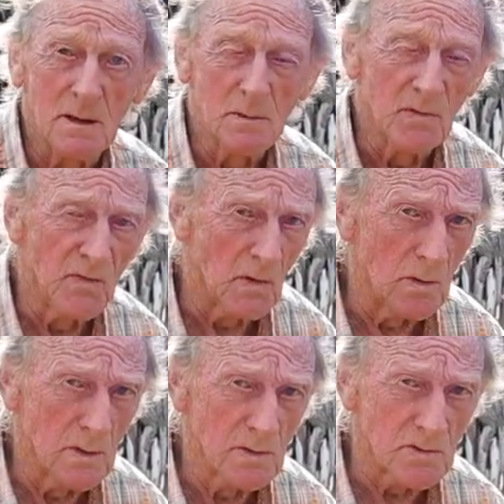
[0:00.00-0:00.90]
Not with
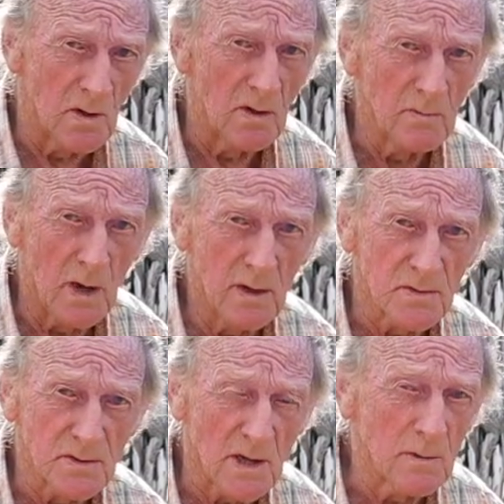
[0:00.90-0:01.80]
4-wheel drive
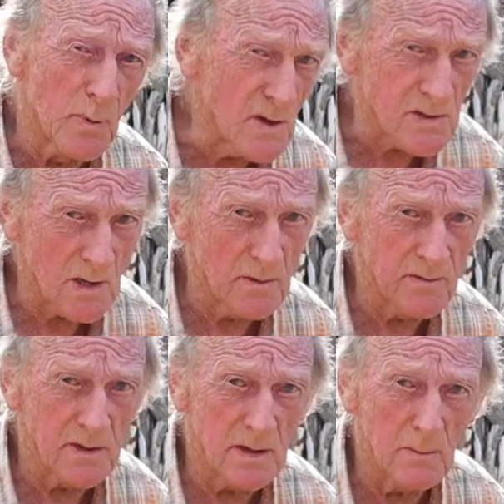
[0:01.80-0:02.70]
motors. I'll pinch
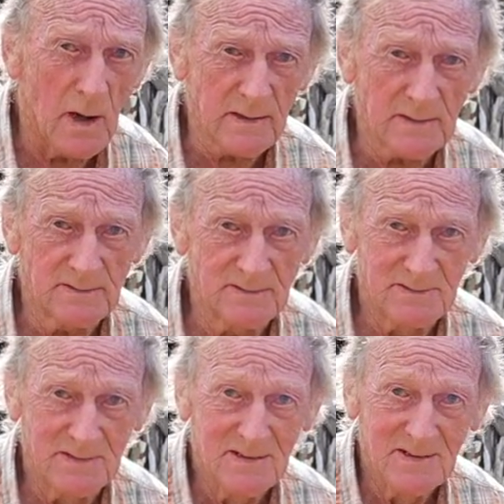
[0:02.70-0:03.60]
everything you make.
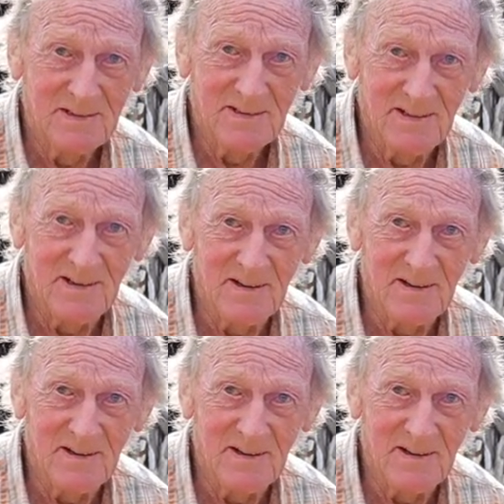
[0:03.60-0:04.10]
Yeah.